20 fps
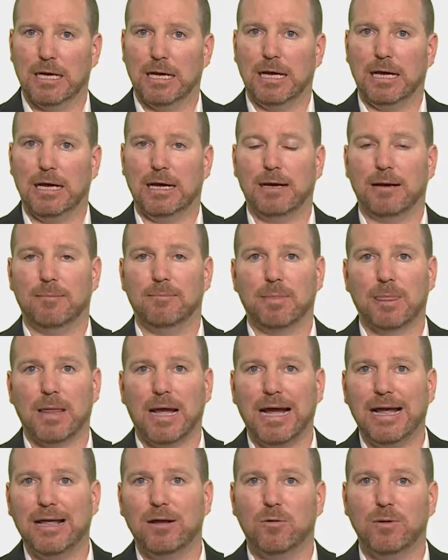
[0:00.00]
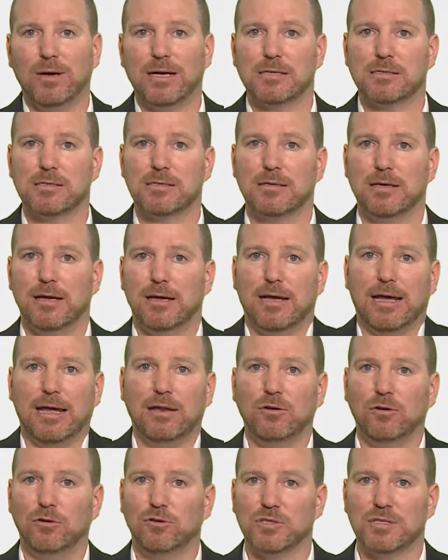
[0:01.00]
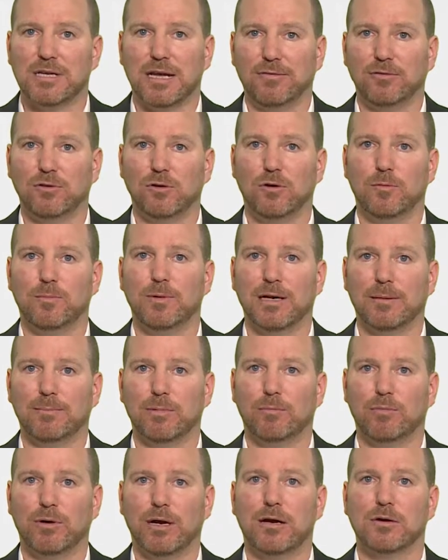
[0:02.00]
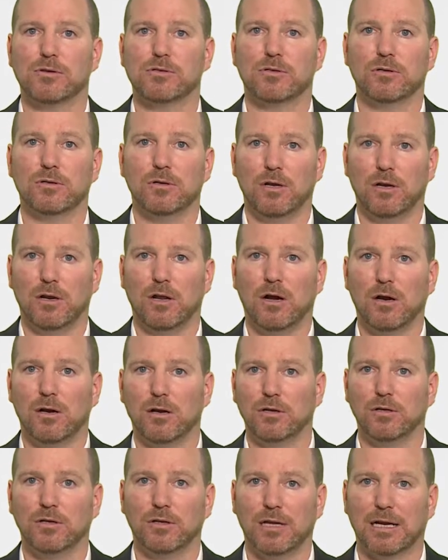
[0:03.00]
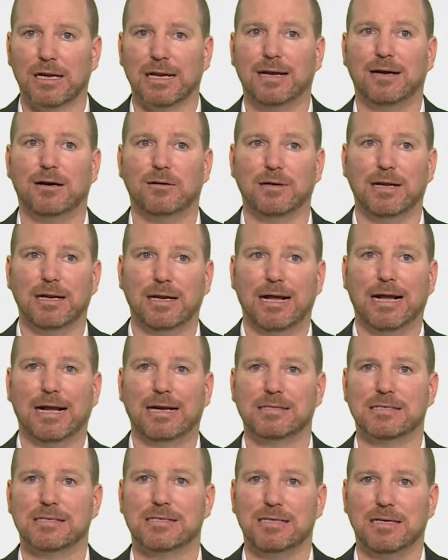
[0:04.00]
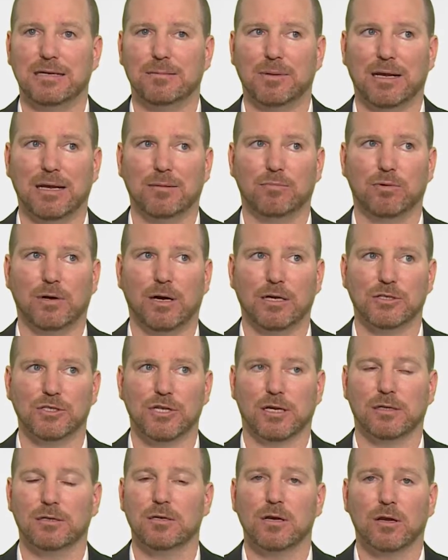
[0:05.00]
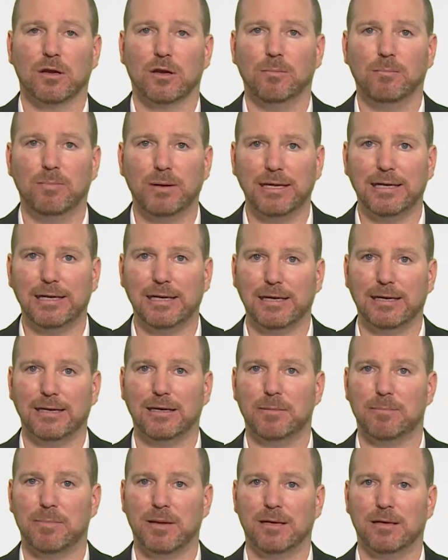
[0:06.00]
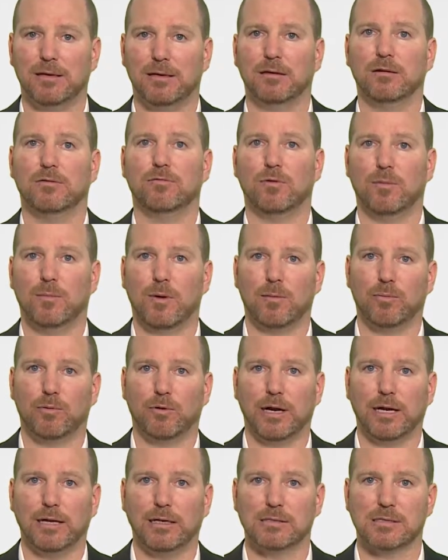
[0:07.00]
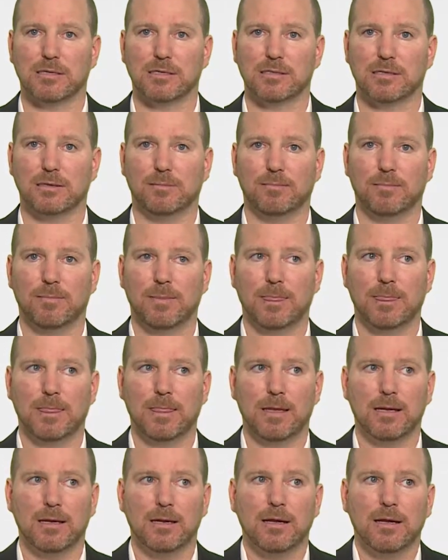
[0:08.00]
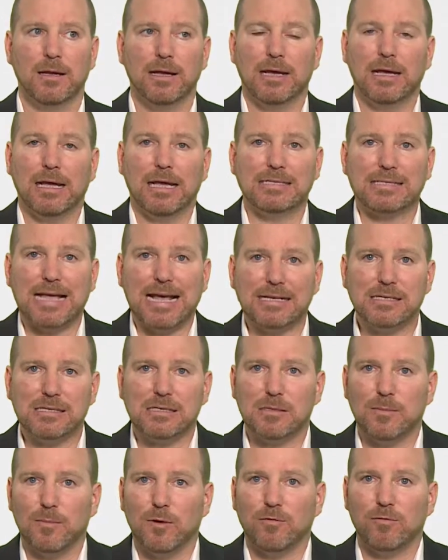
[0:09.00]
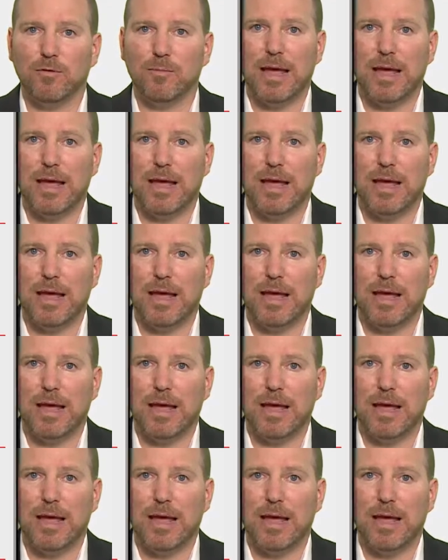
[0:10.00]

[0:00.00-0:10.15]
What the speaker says: iOS, and you just have to open up a browser, log on to the cloud, and access the EPLAN project, completely independent from operating system. It's accessible from